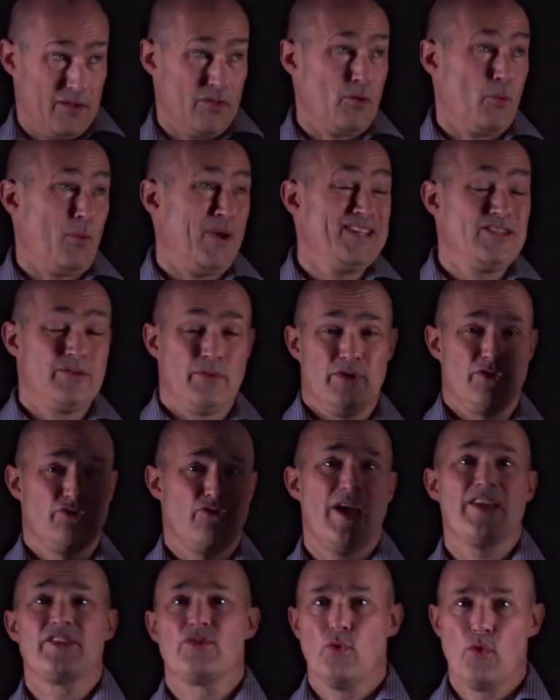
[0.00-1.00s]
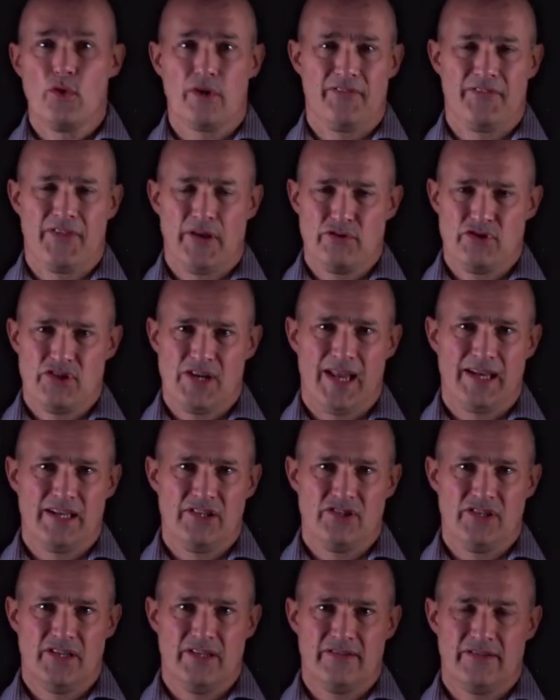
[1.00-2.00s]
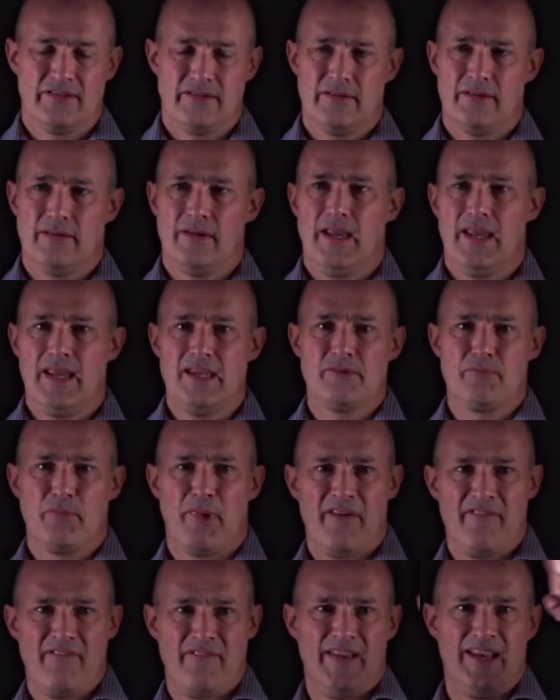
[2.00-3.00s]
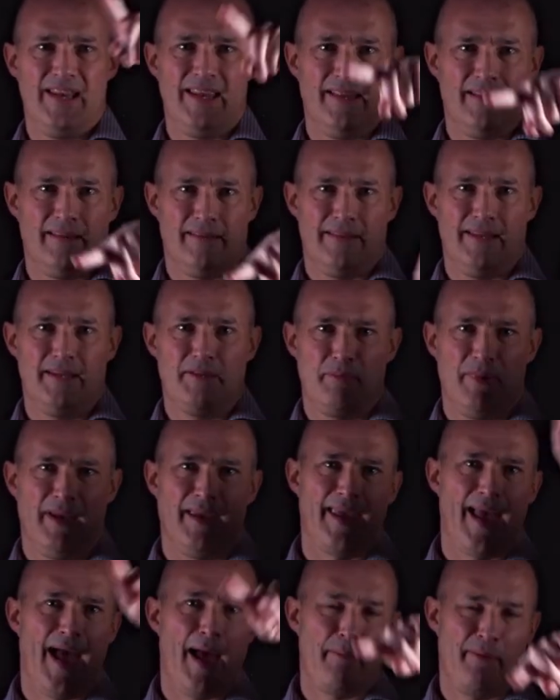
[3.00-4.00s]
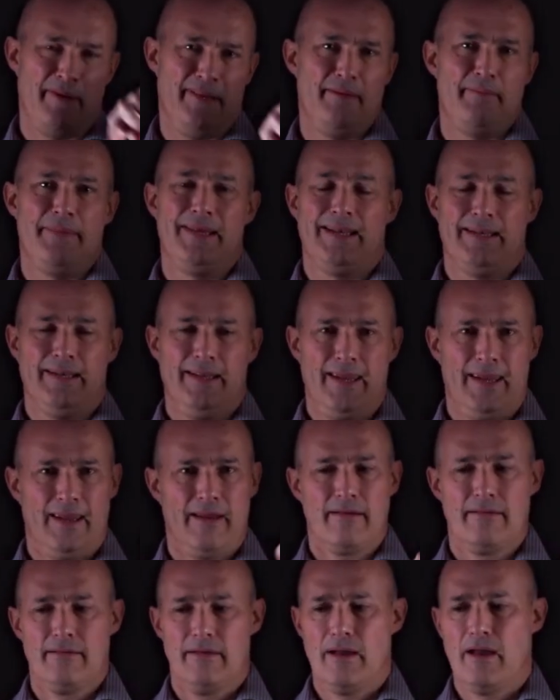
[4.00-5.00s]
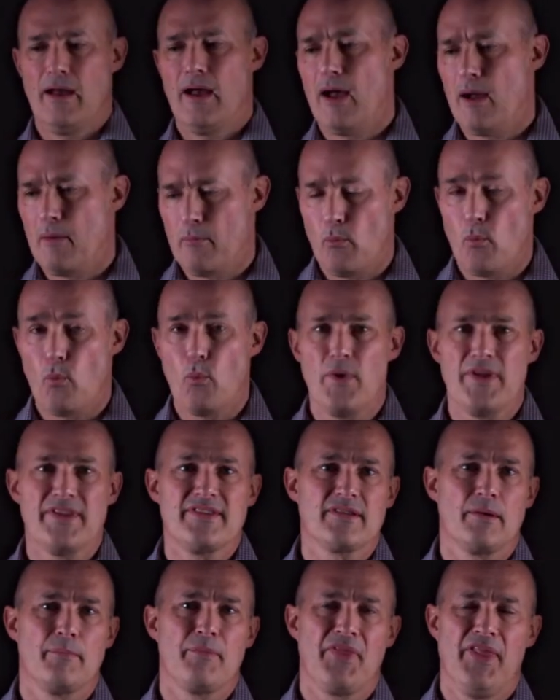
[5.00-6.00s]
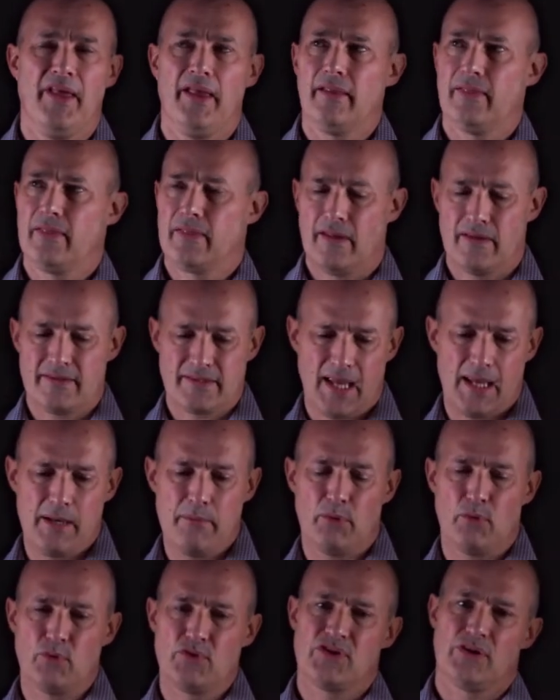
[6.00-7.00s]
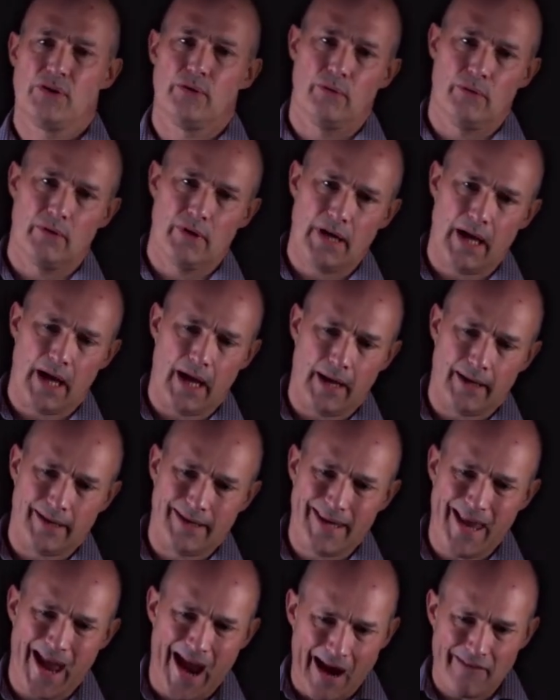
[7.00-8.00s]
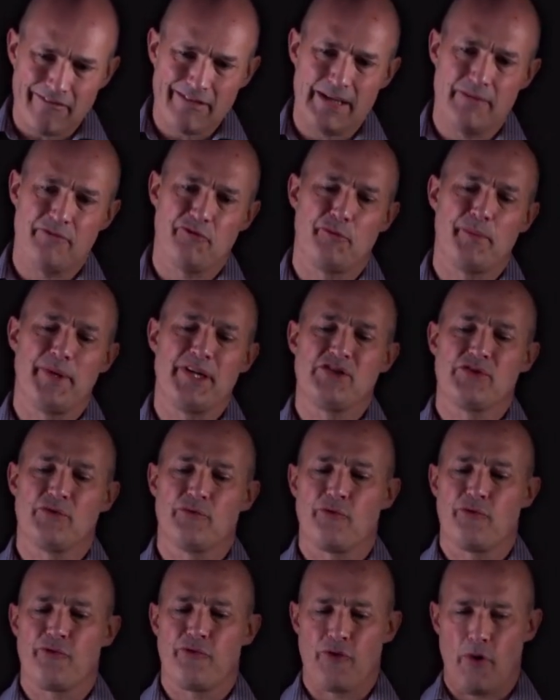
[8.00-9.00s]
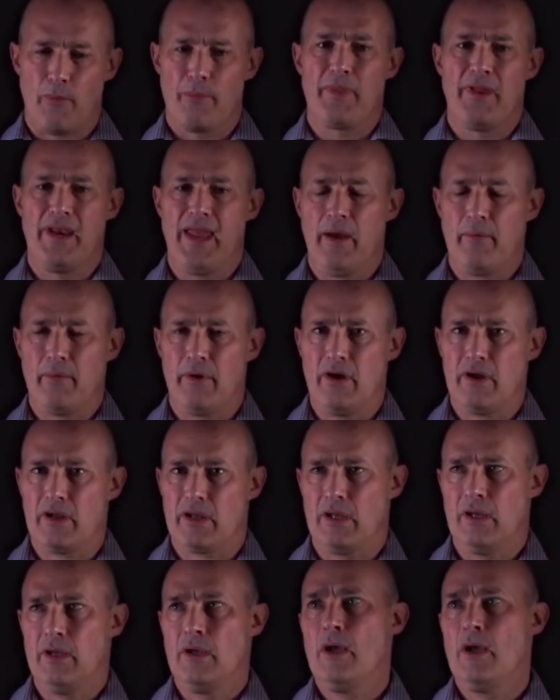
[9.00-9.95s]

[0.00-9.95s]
The way to address all of those challenges is by filling this big gap in the middle here um, with something that's able to uh, carry information from the network